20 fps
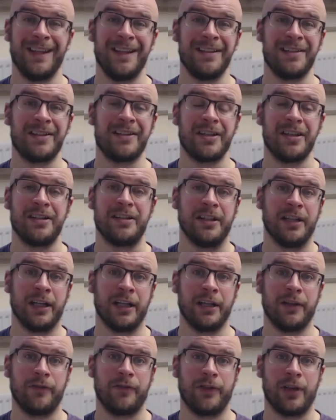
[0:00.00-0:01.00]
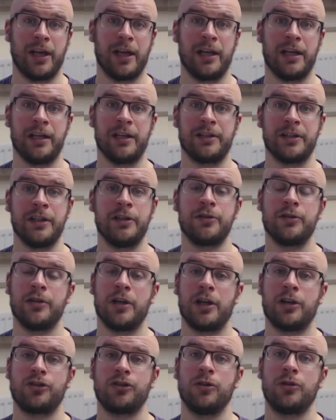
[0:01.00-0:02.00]
is this idea that
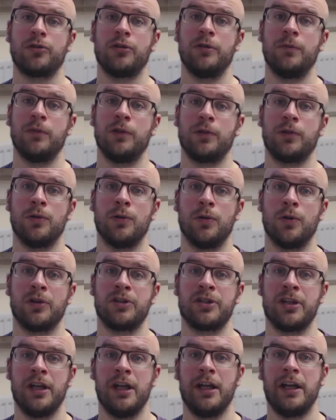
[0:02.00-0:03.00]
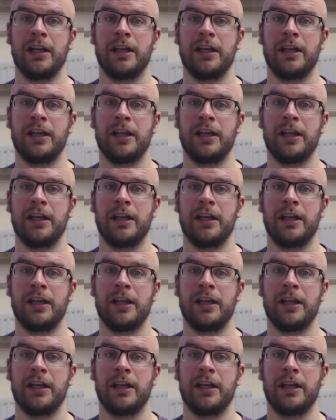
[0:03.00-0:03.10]
international criminal courts